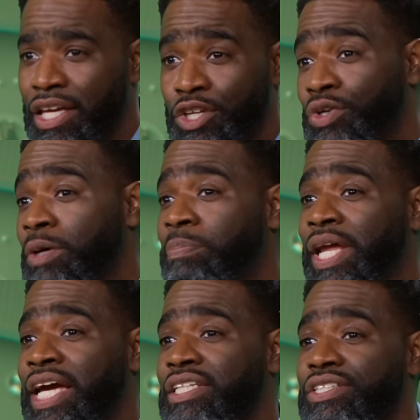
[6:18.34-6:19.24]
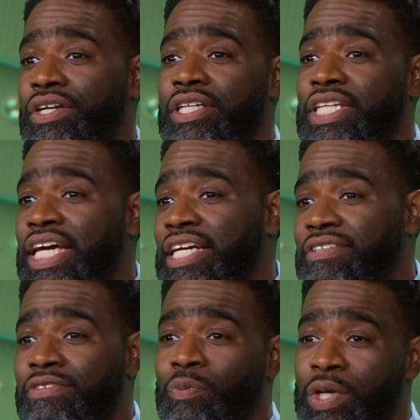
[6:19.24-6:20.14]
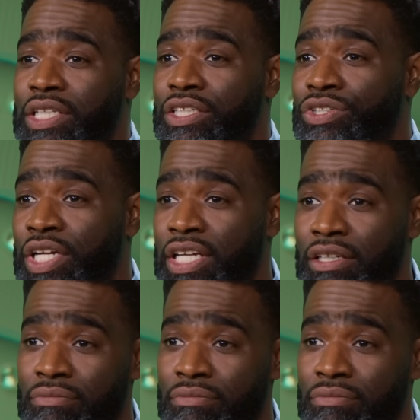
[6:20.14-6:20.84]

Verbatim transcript: You could plan certain days of the week to drink,